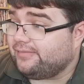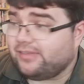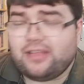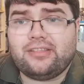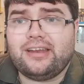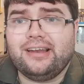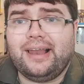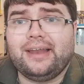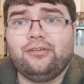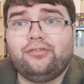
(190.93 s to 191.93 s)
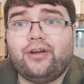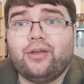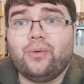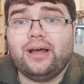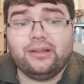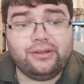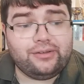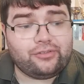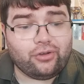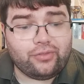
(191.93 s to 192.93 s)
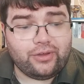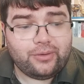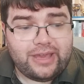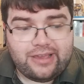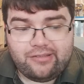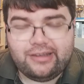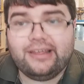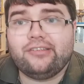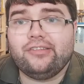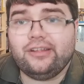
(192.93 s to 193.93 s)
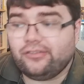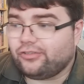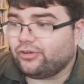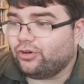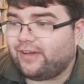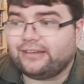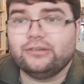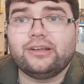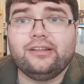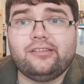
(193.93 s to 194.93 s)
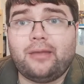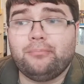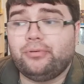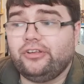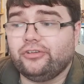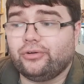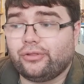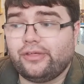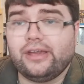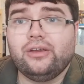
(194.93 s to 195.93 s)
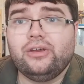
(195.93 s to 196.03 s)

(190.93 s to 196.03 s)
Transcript: it didn't land very well, and sort of the easy listening sort of adult contemporary sort of thing